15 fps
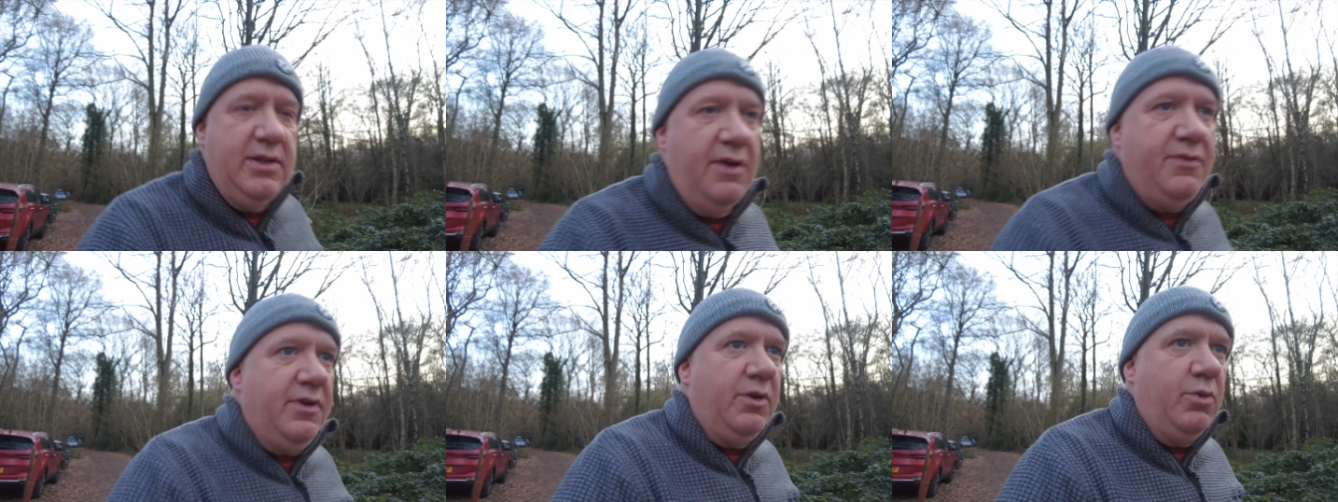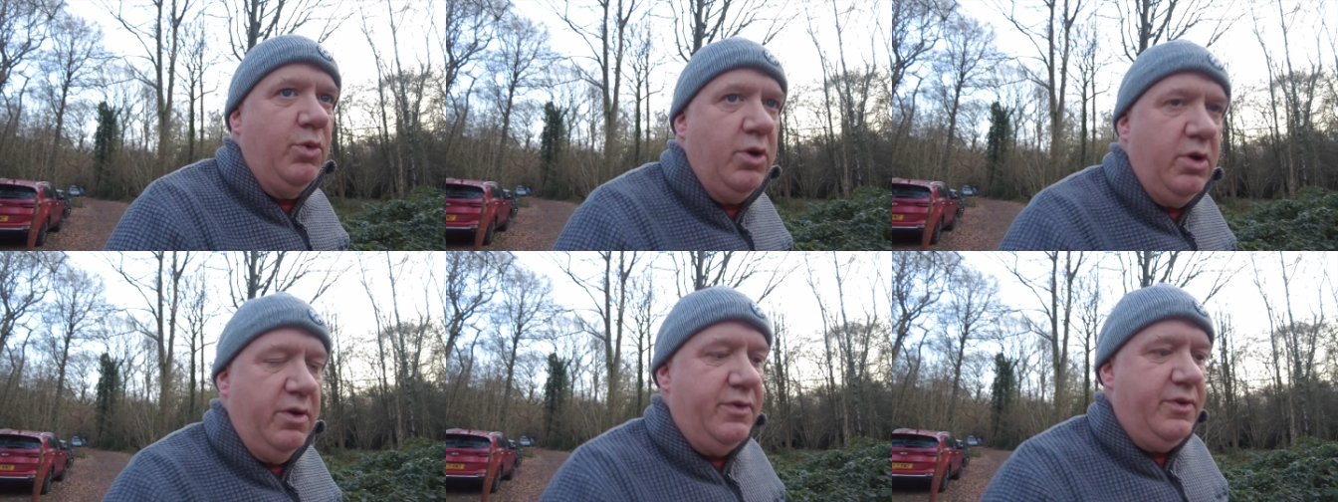definitely
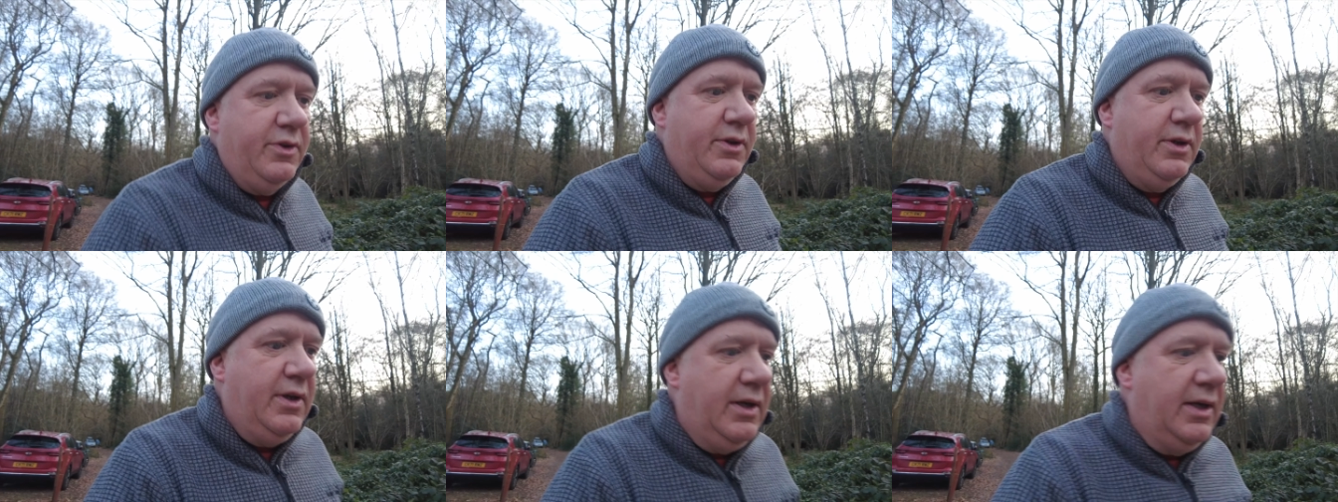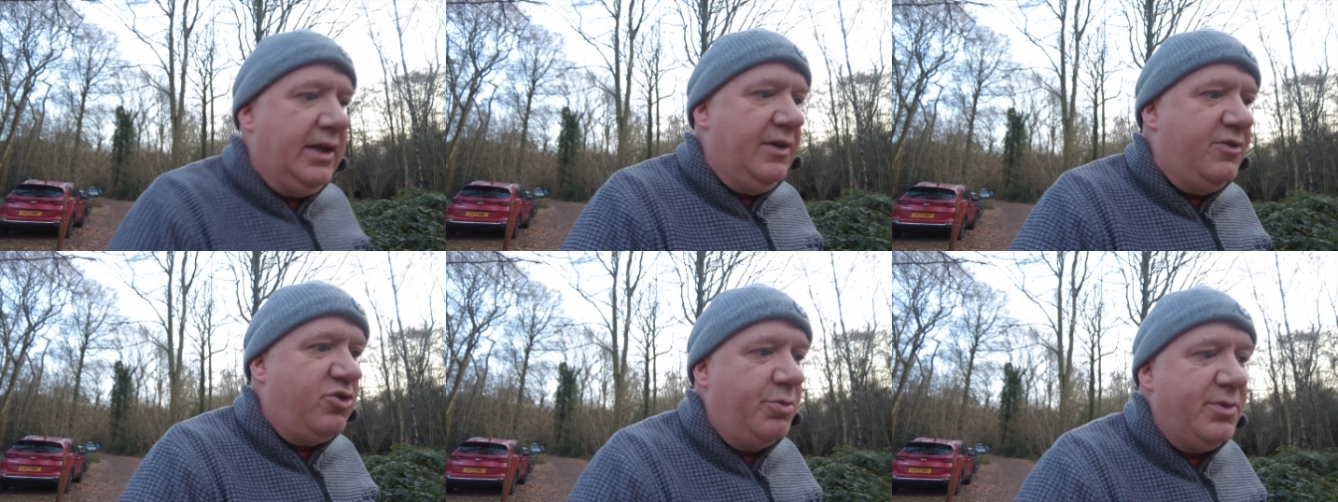worth
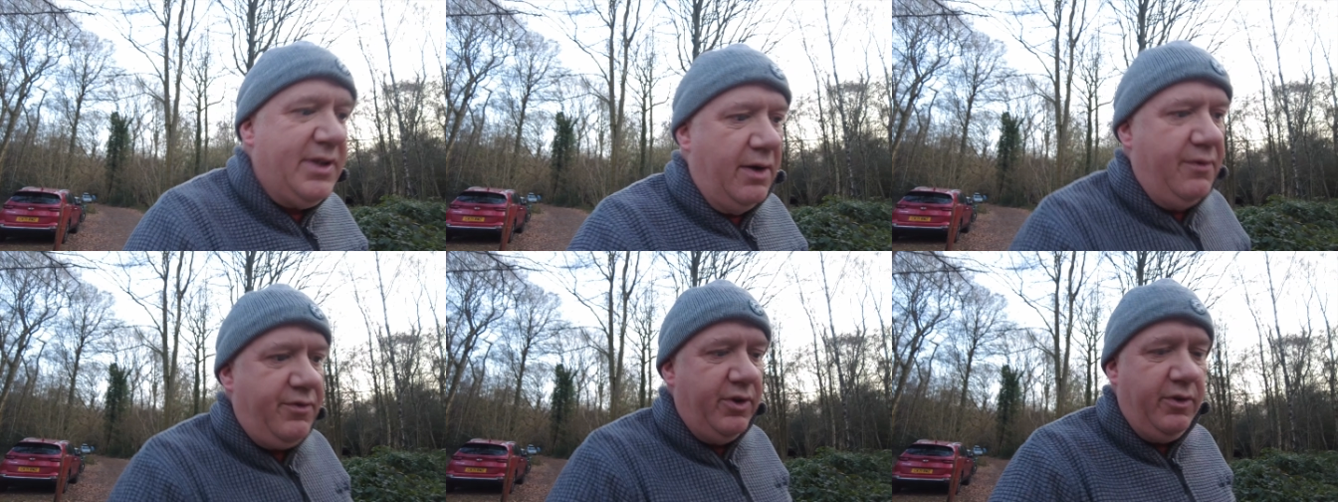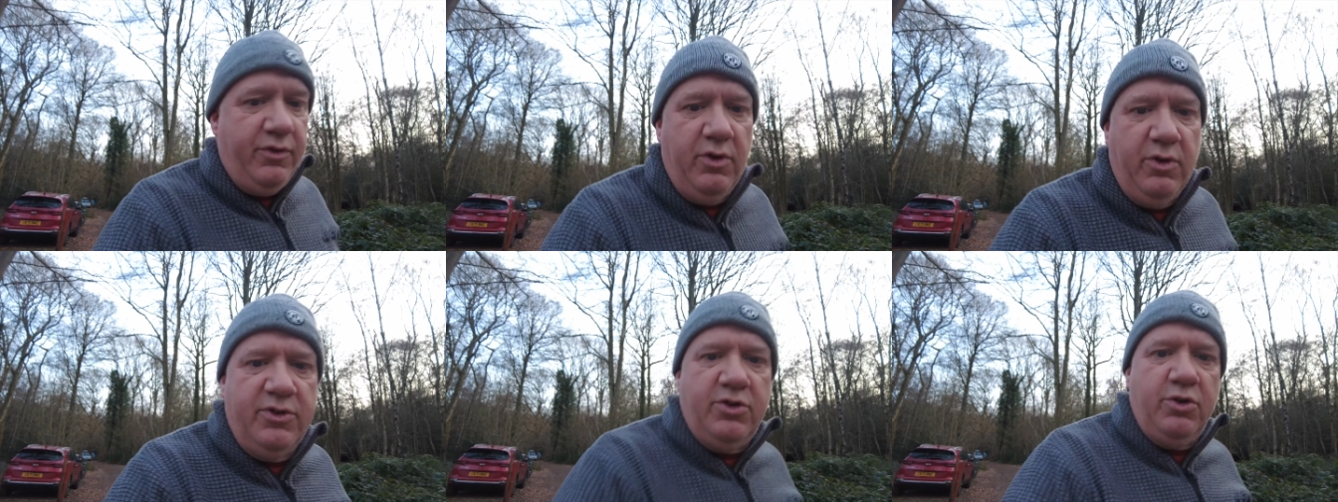either coming down for the
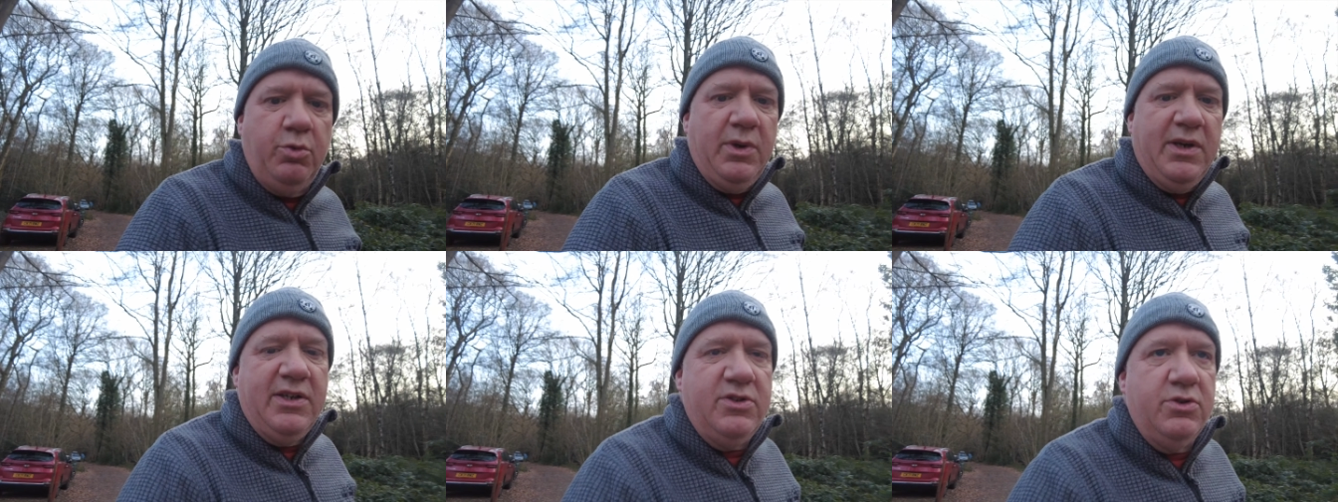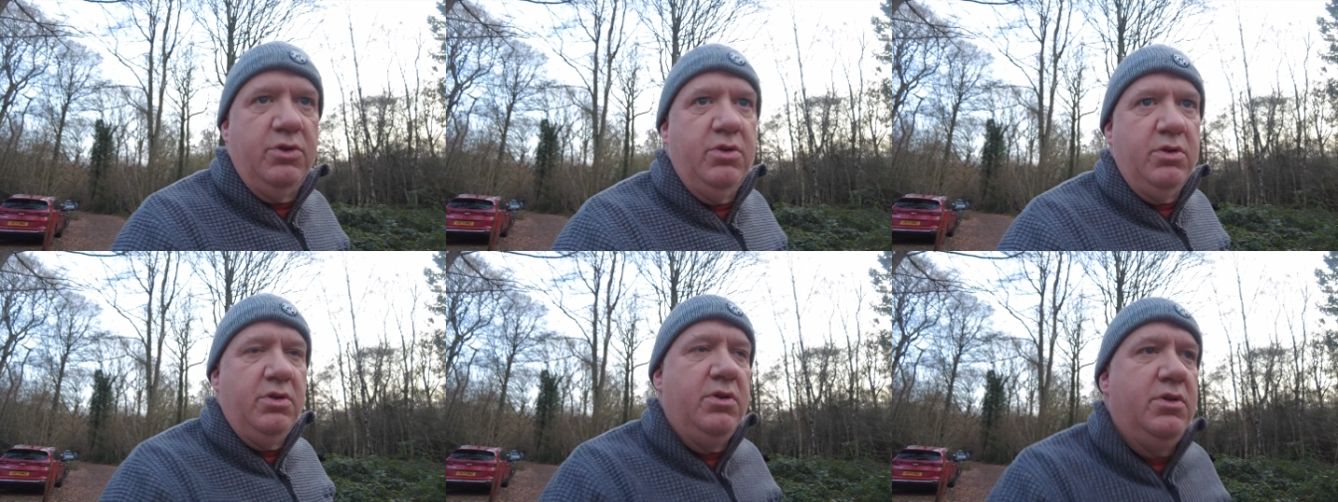full two weeks
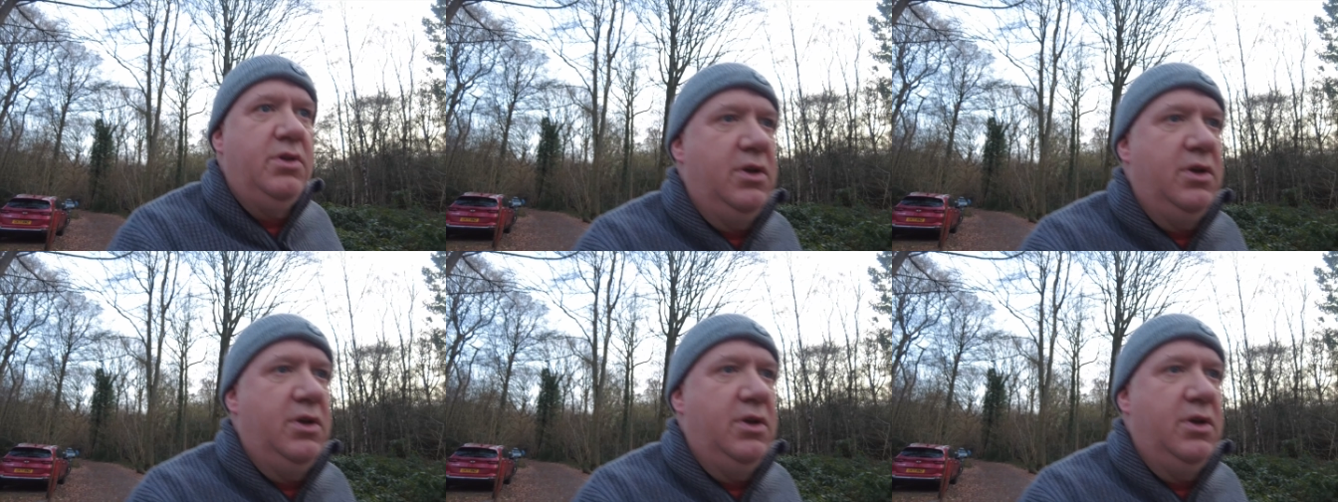or